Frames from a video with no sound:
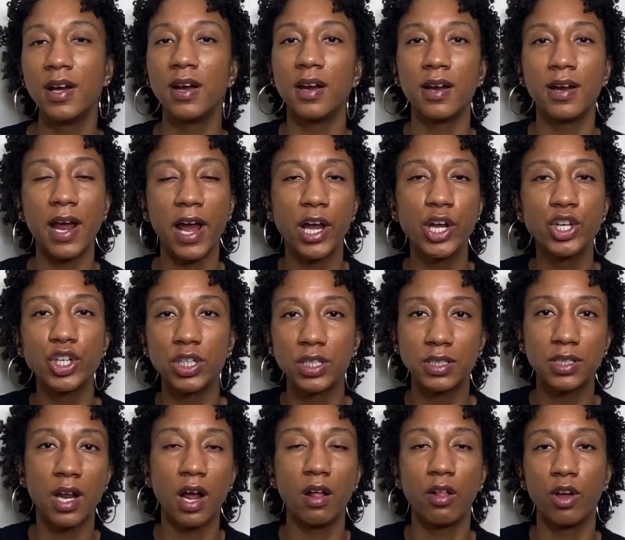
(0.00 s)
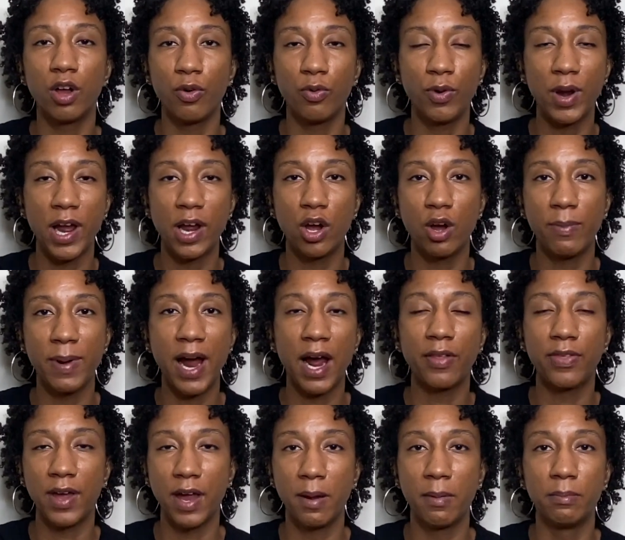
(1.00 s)
And I can just tell her when I go back
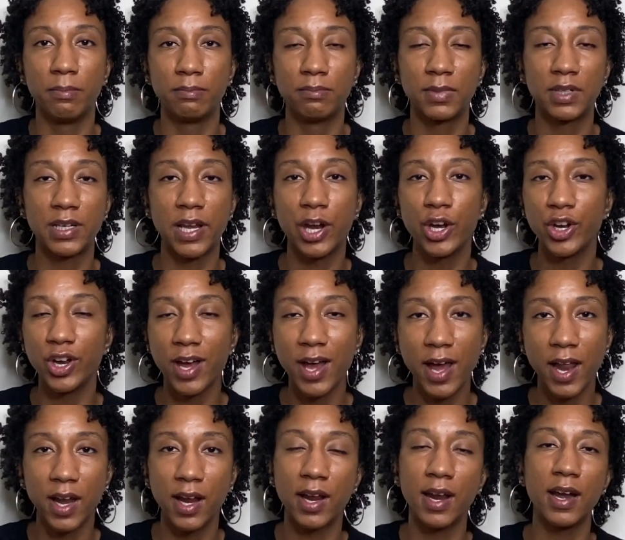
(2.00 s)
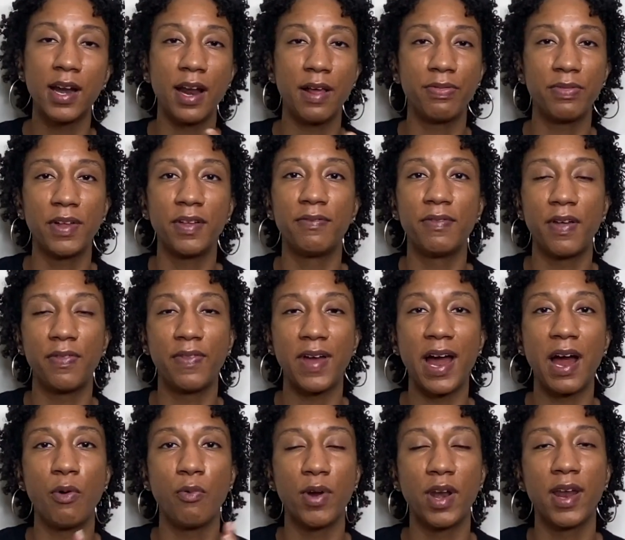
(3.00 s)
that I'm tender-headed, and I think that
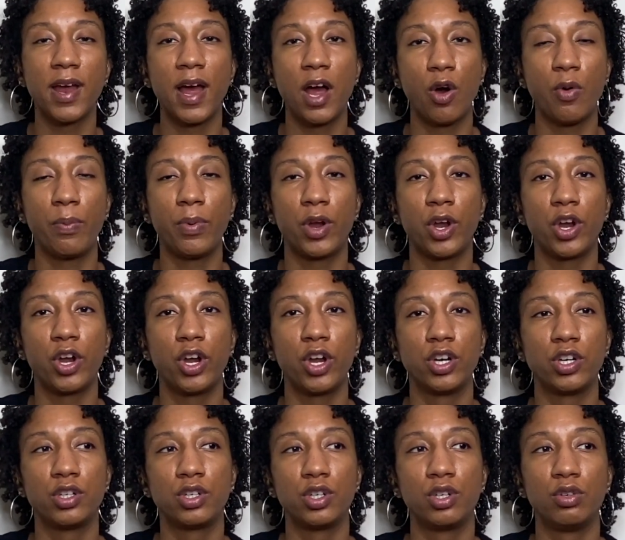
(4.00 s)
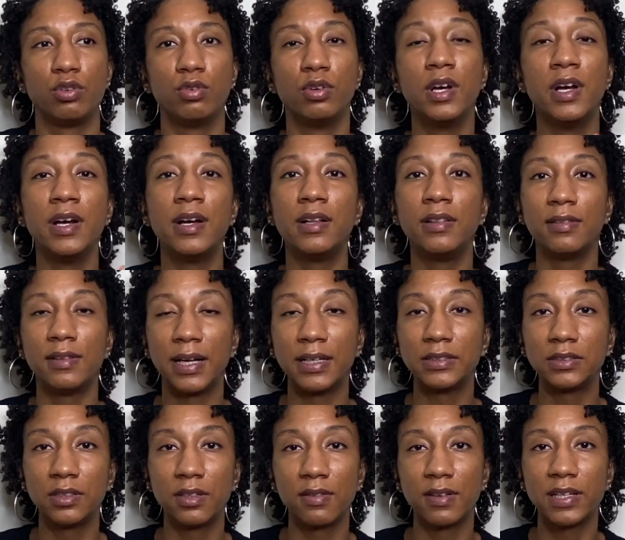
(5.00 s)
that would help her to
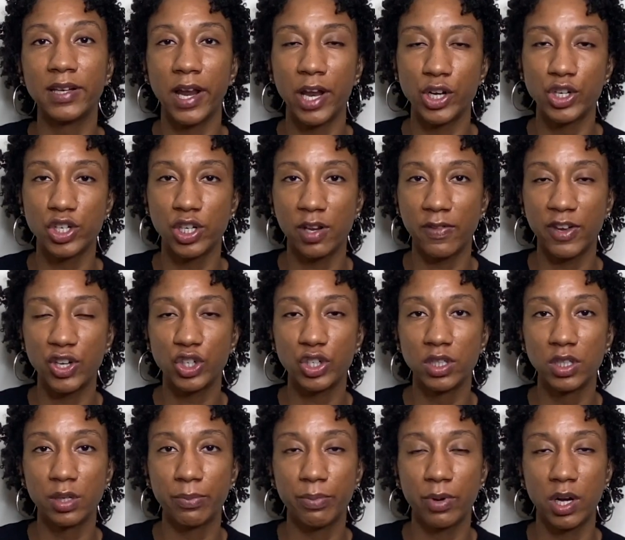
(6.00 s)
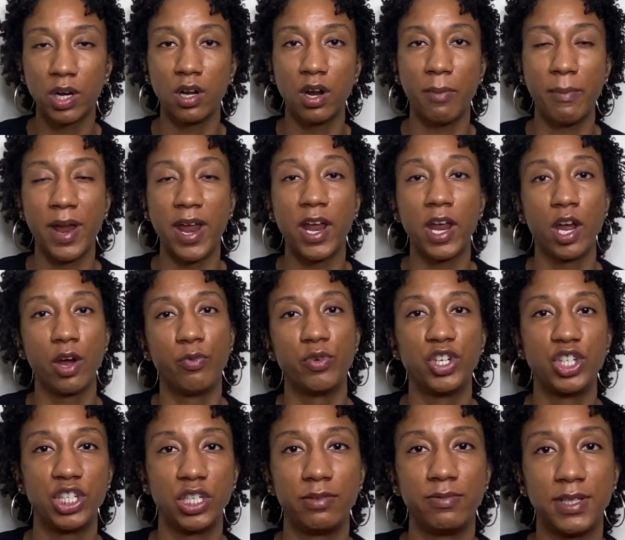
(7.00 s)
lessen the tension that she's putting on my hair when
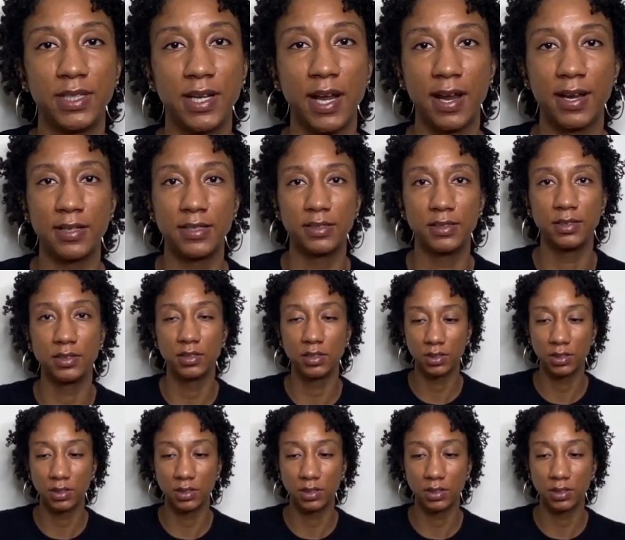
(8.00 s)
she retightens.